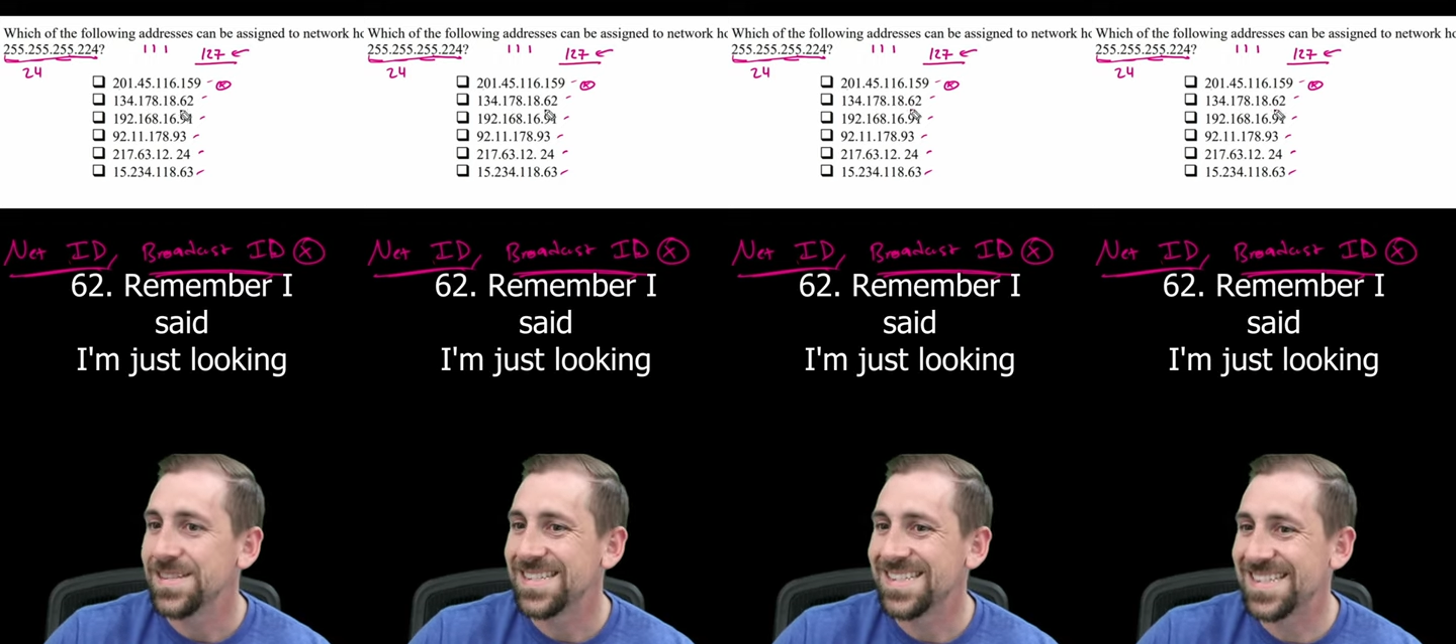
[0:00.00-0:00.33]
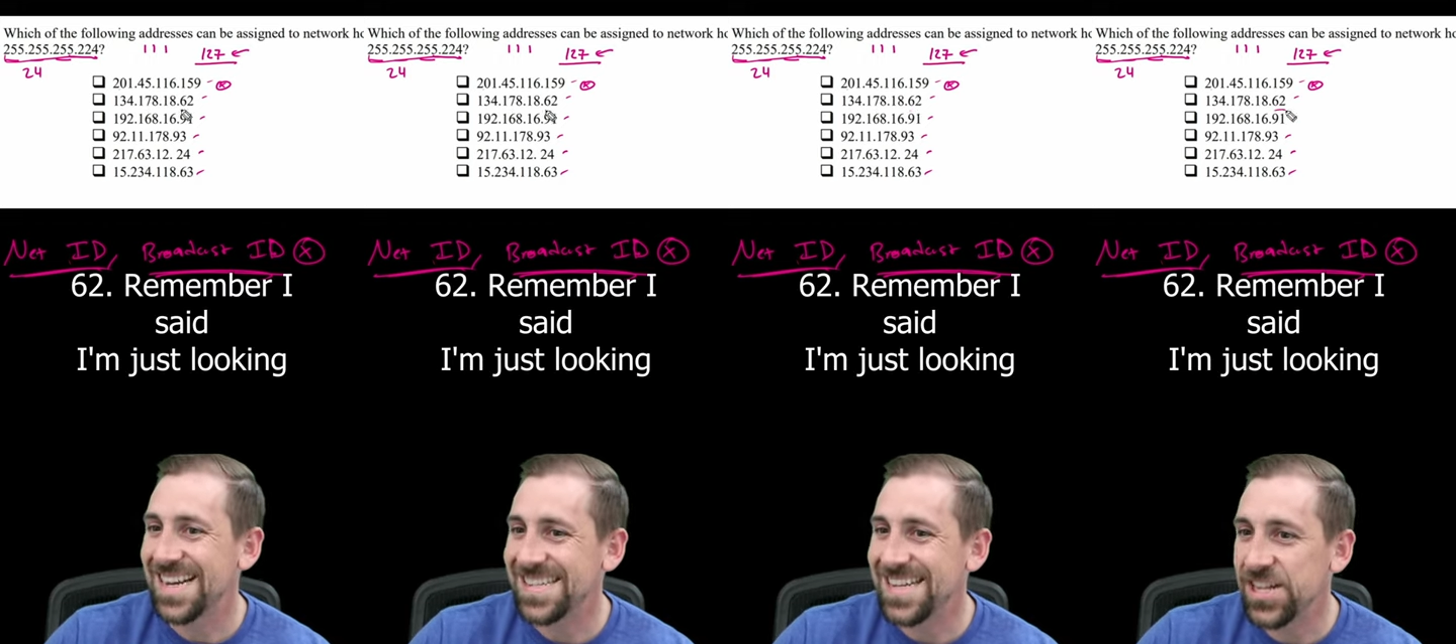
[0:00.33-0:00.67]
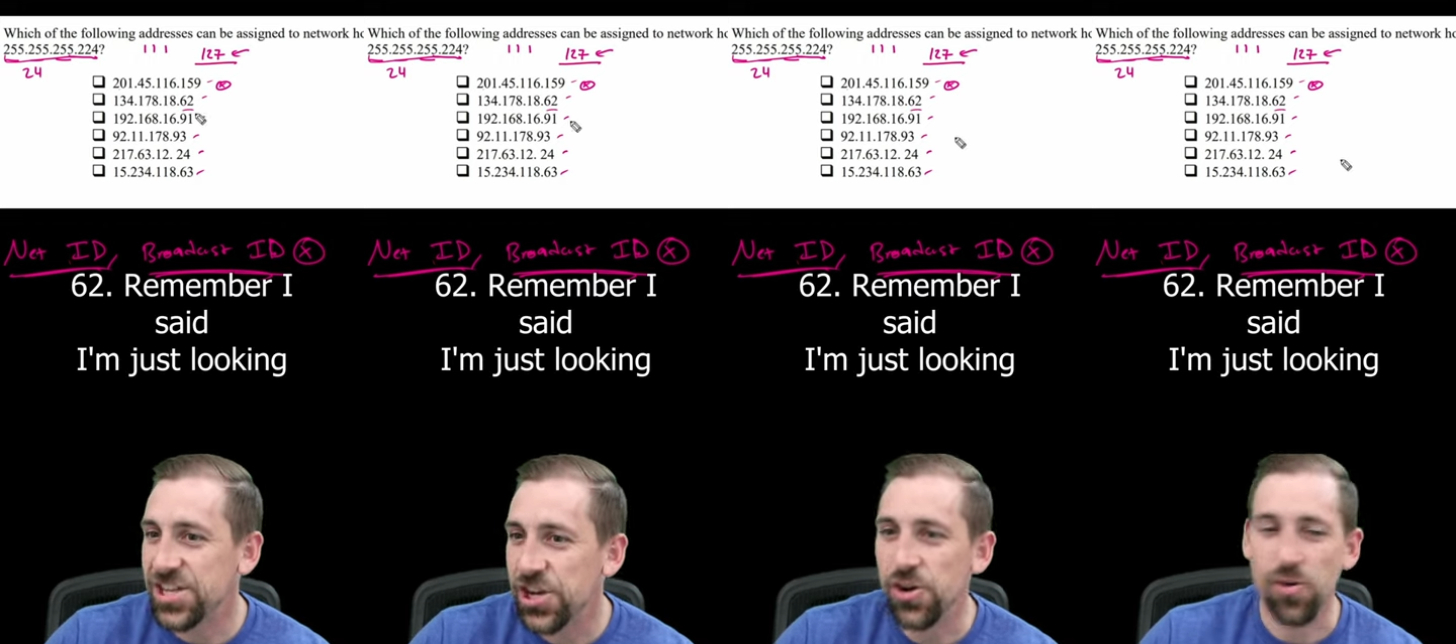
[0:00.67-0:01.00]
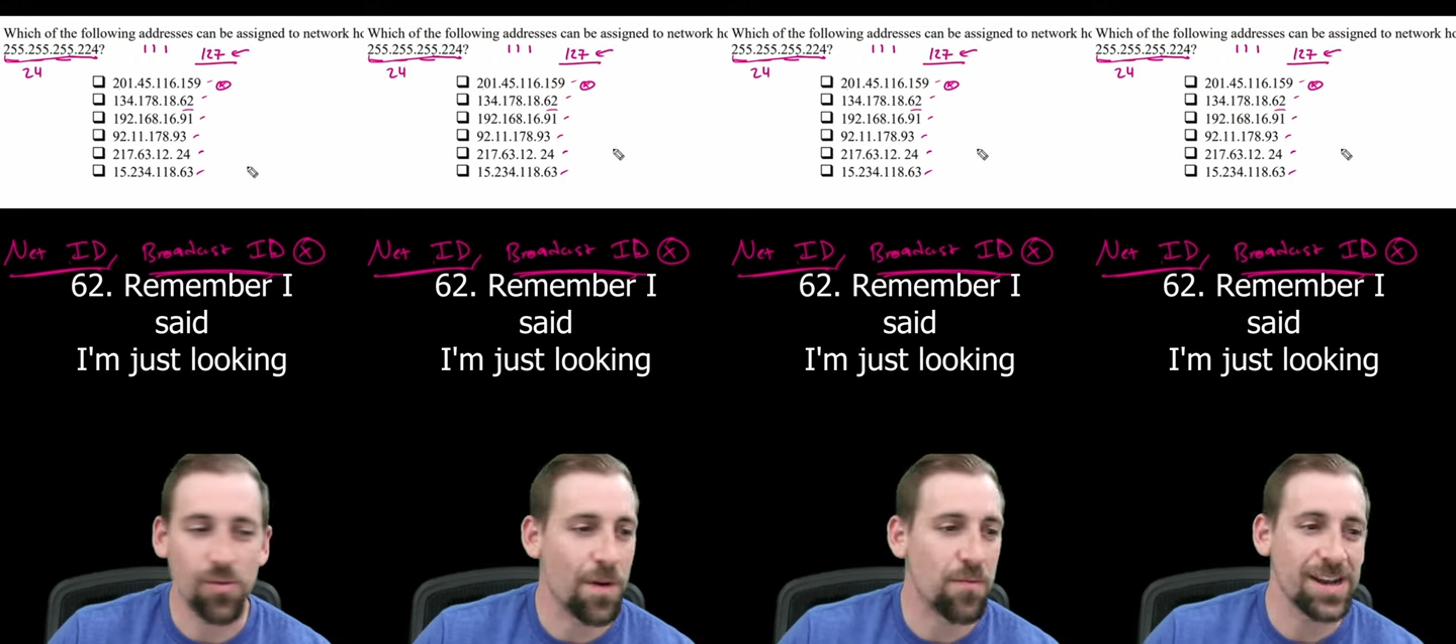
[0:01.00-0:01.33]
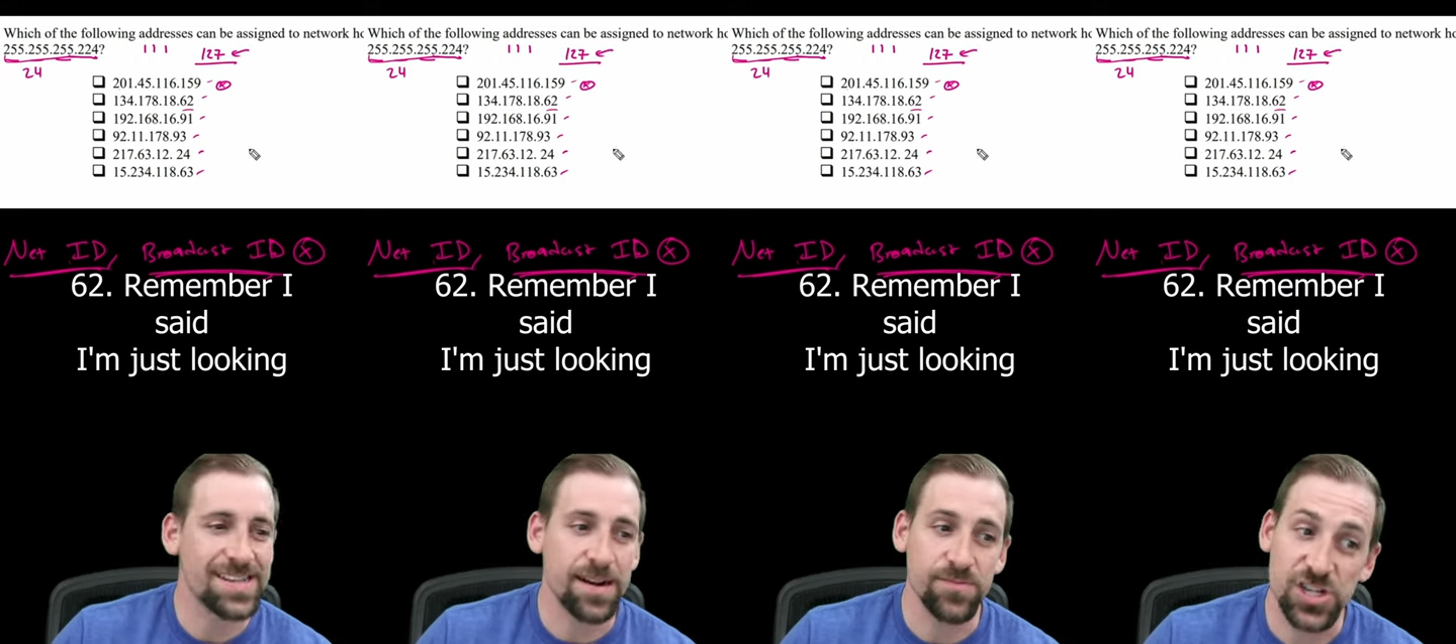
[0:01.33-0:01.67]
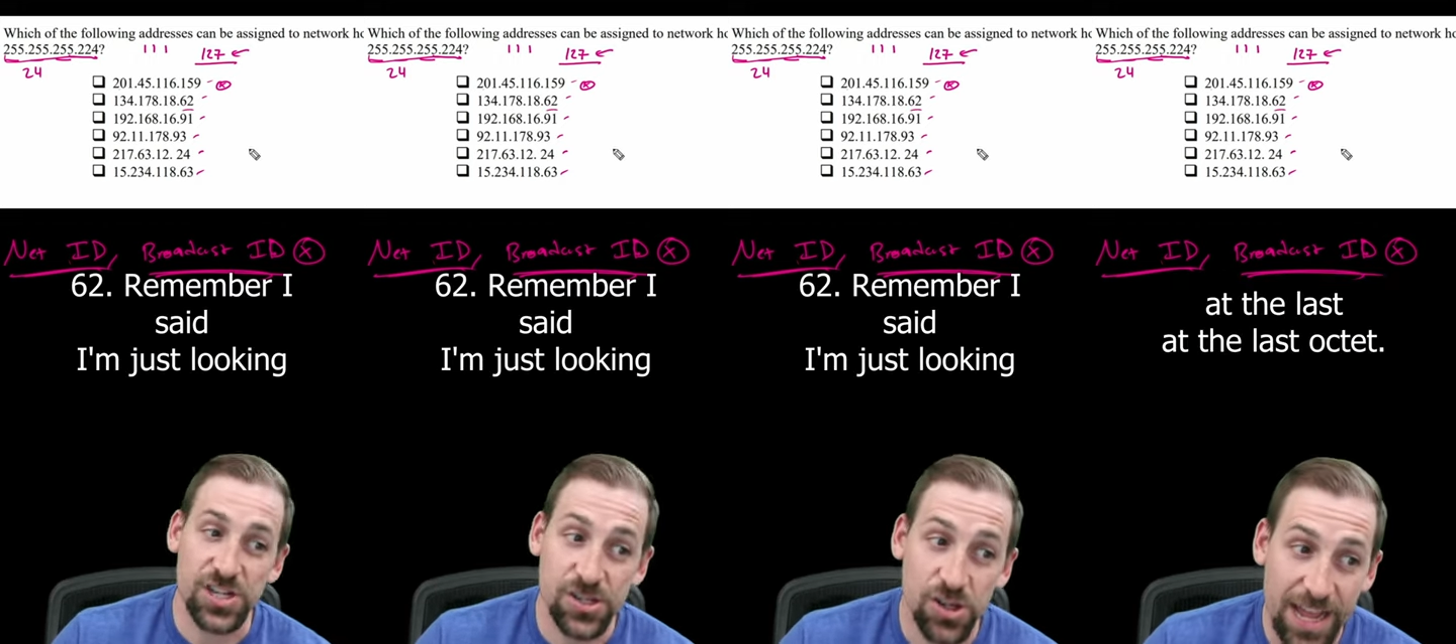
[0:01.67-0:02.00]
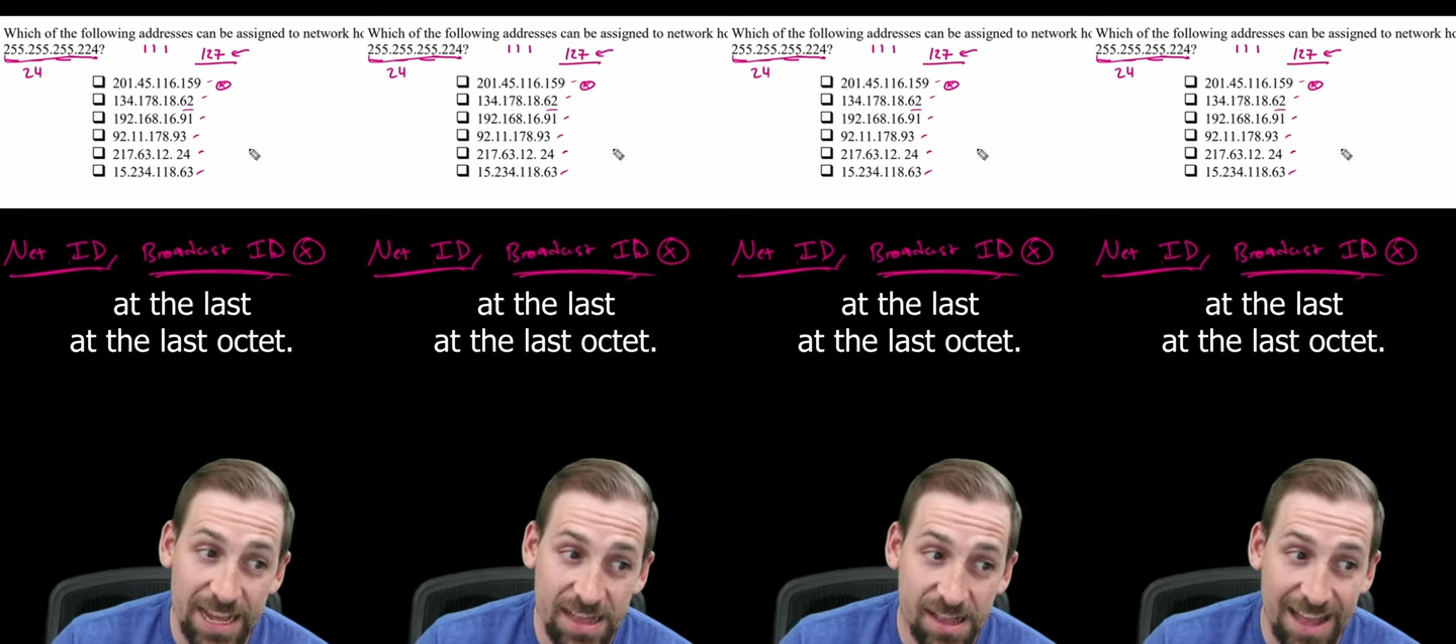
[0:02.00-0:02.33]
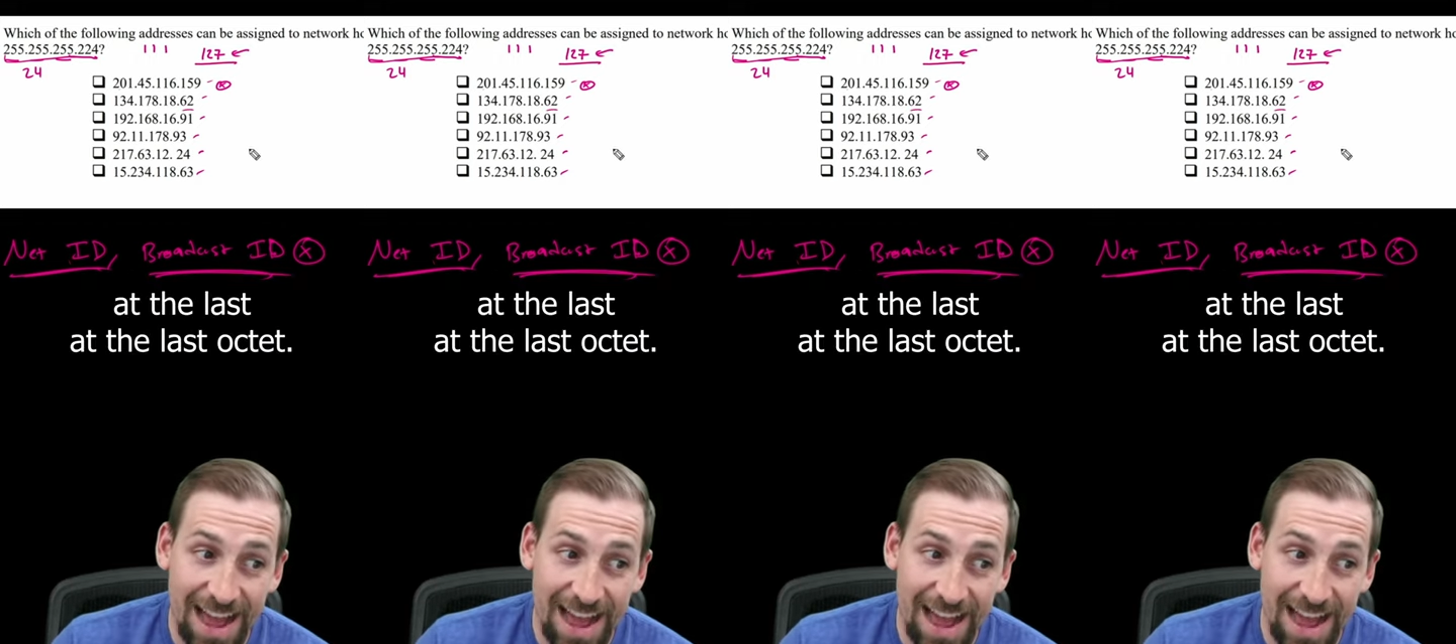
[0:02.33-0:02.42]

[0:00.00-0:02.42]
62. Remember I said I'm just looking at the